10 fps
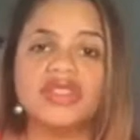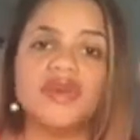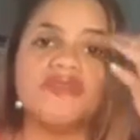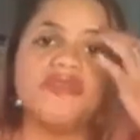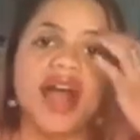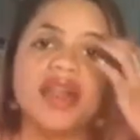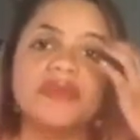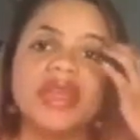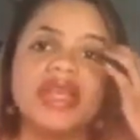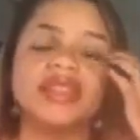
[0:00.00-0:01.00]
So
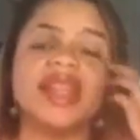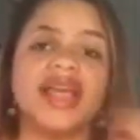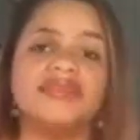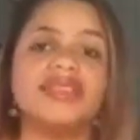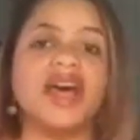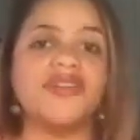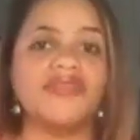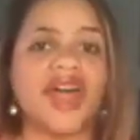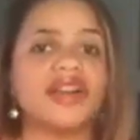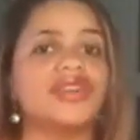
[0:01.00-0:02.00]
environment and lifestyle
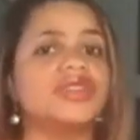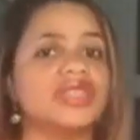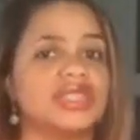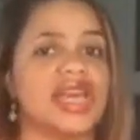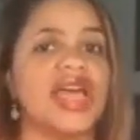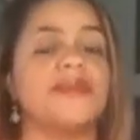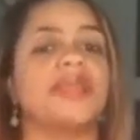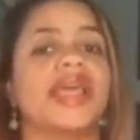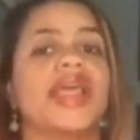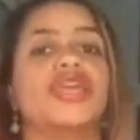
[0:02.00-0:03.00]
factors and diet
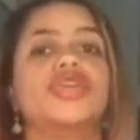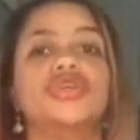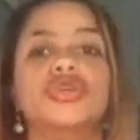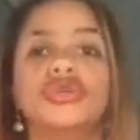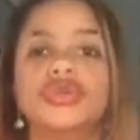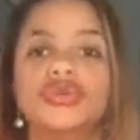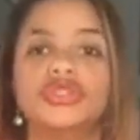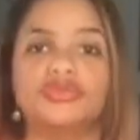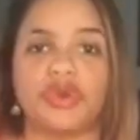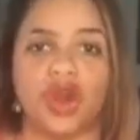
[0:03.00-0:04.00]
play a
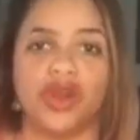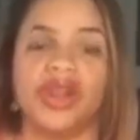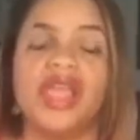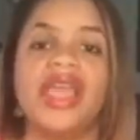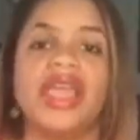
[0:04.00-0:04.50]
huge part